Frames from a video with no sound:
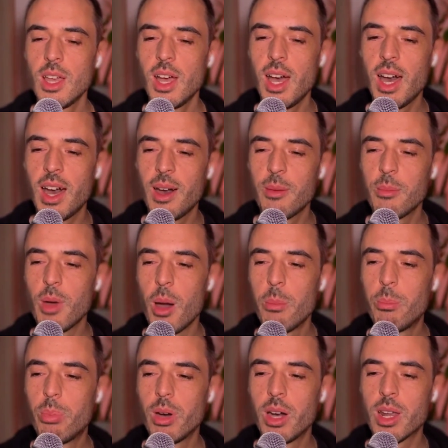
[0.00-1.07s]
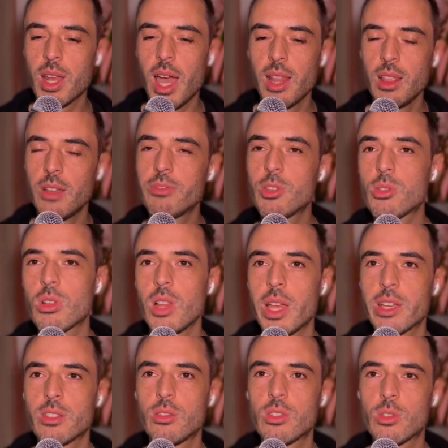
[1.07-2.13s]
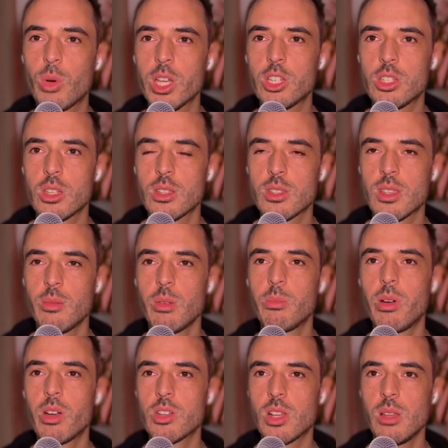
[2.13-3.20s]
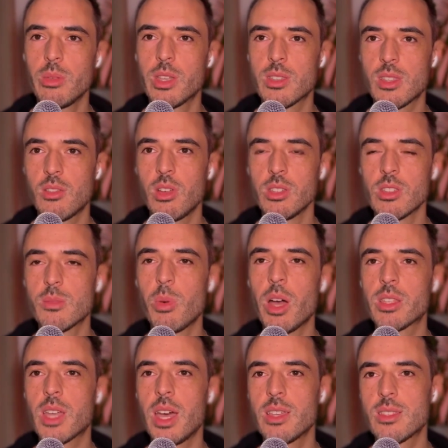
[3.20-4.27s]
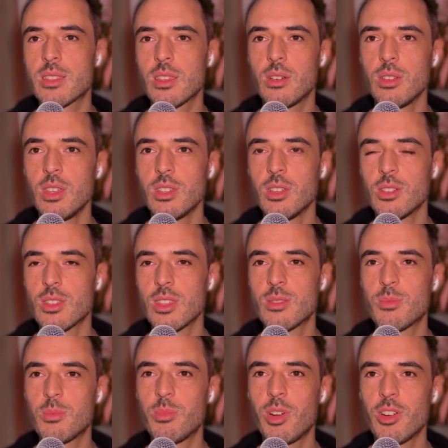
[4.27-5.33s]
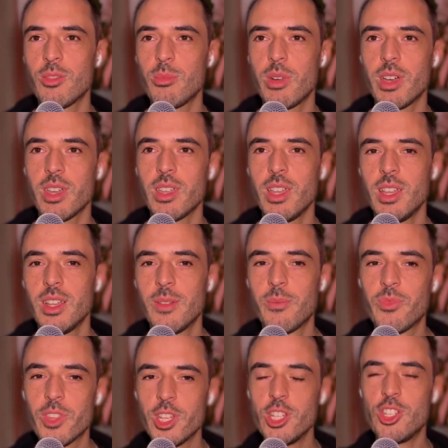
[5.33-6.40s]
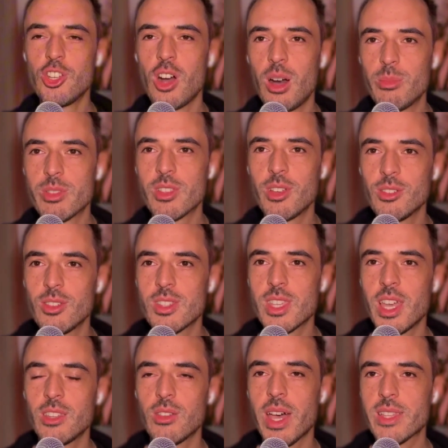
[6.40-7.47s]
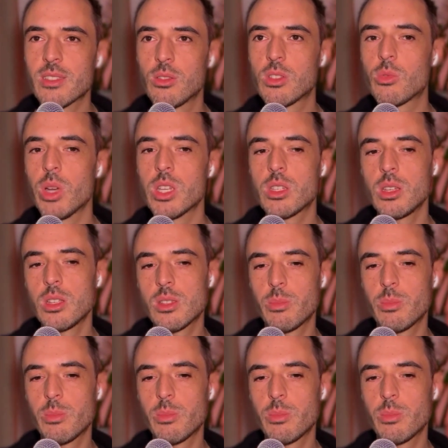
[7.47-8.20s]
But I love to collect good questions. I mean, partially because I run these podcasts, so it's part of my job, so to say, to ask good questions.